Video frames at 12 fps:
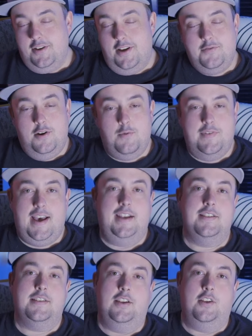I've gone with
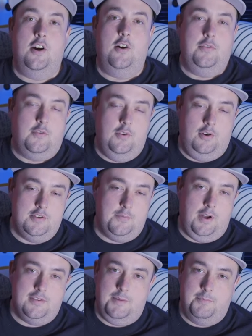Alisson in goal, of course,
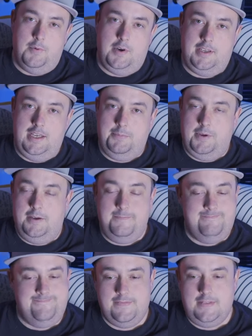world's number one keeper.
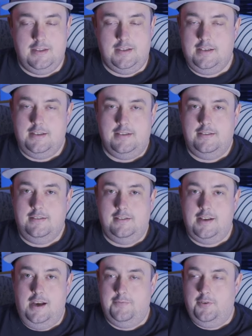
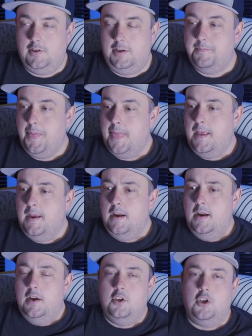Can't fault him.
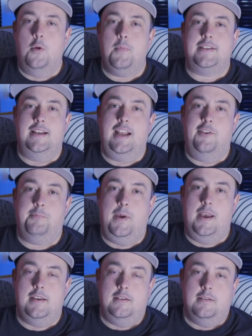Gomez at left
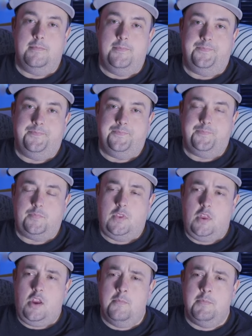back,
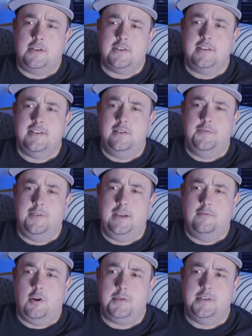because I still think
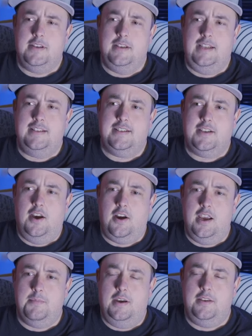Robertson needs
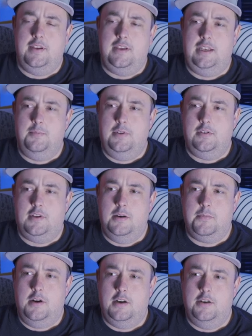time. I think he will come
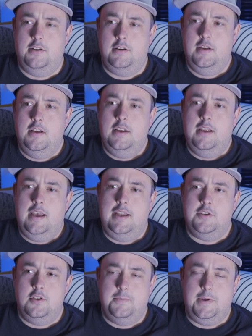on and
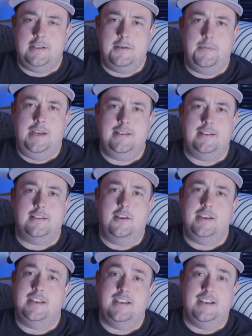do bits and pieces
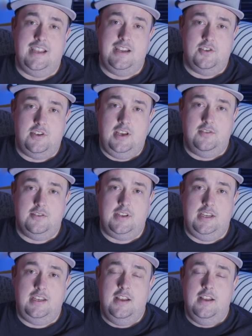like he did against Chelsea.